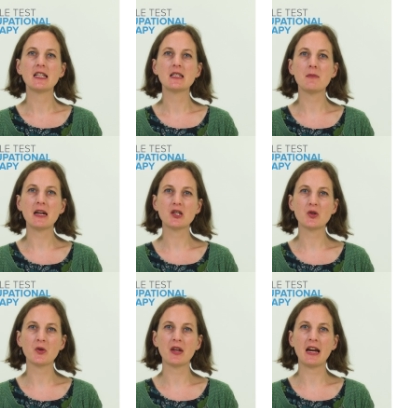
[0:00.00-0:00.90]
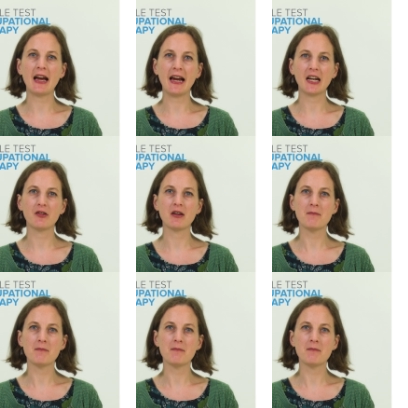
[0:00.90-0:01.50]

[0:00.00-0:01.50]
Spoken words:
to make sure they are accurate